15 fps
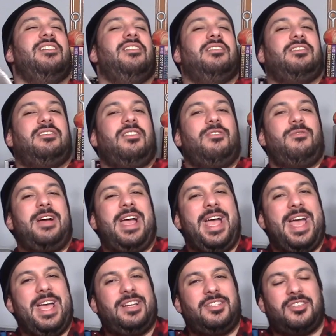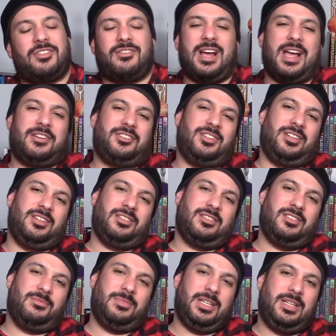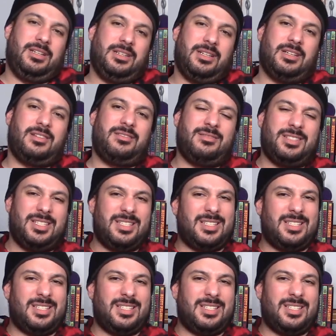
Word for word: so head-scratching to me, you know,